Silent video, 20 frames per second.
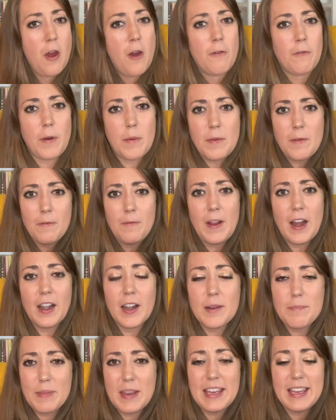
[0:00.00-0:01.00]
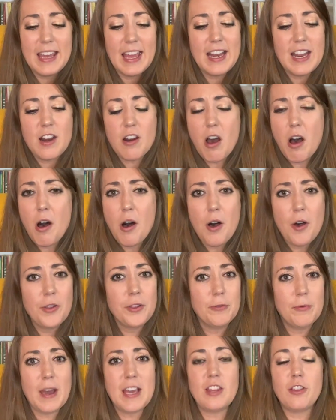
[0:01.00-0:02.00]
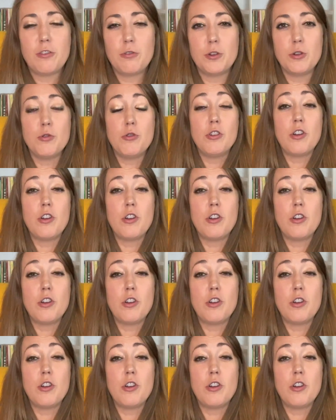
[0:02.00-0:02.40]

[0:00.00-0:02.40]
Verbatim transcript: from the very beginning all the way through,